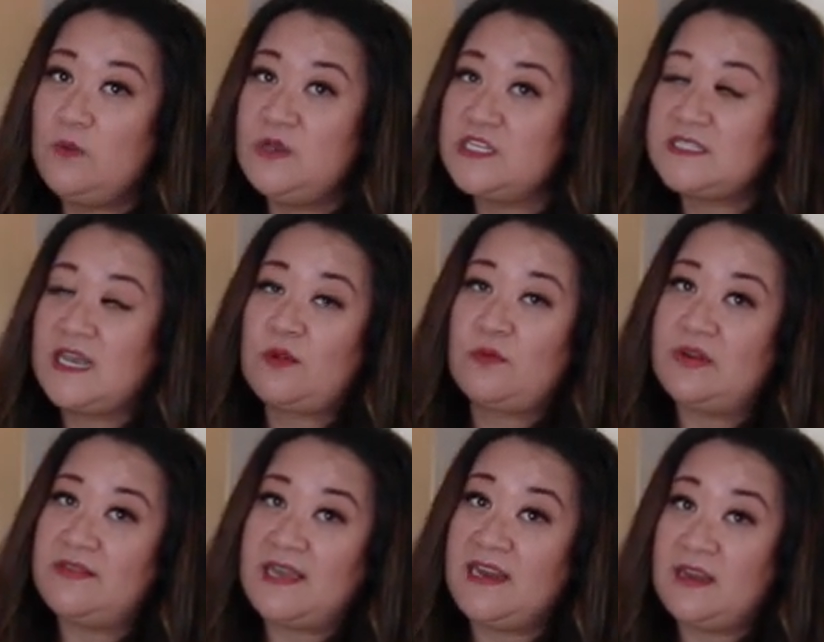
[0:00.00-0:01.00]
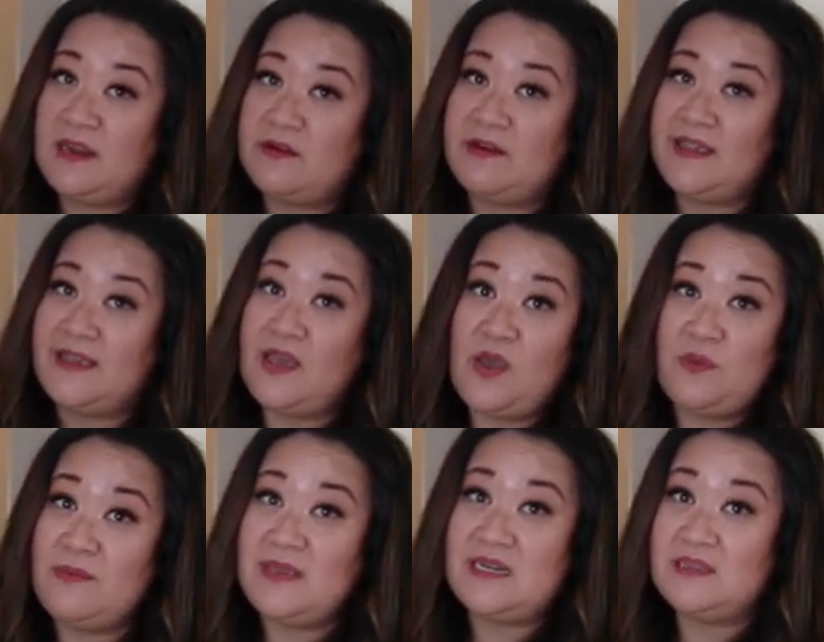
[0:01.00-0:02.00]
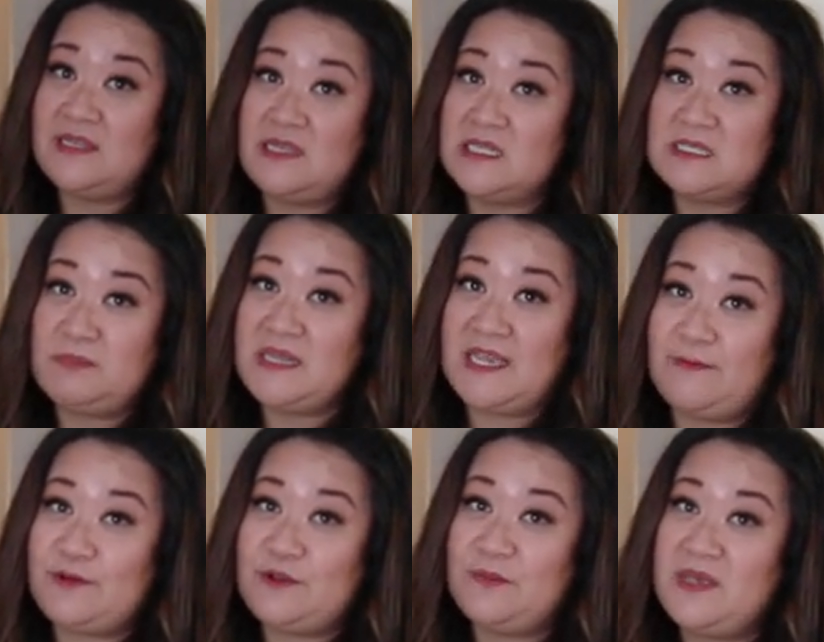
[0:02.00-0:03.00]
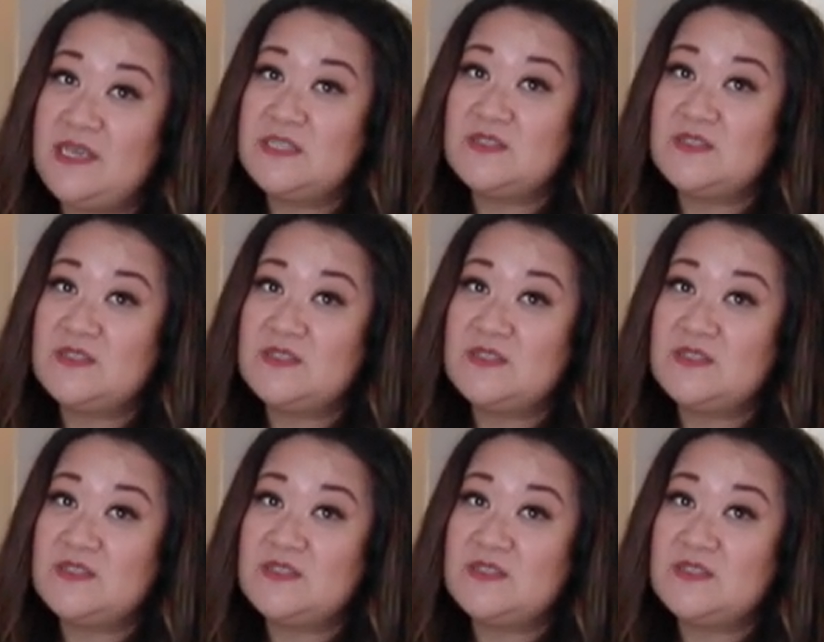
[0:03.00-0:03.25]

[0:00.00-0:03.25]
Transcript: We just got rid of that area and we made it Lincoln's playroom.